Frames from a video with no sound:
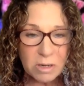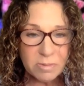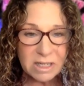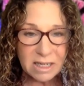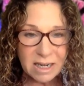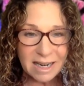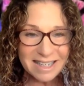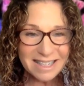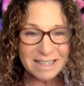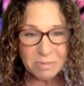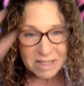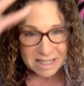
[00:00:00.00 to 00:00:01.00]
It was a
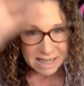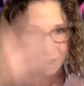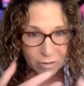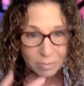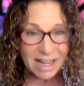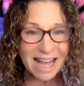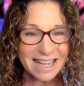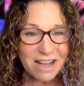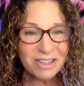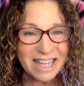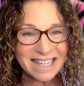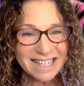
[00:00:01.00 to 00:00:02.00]
90. We did have a
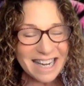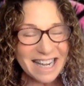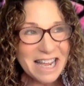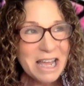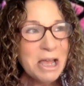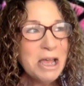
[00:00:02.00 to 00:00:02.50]
blackout last night.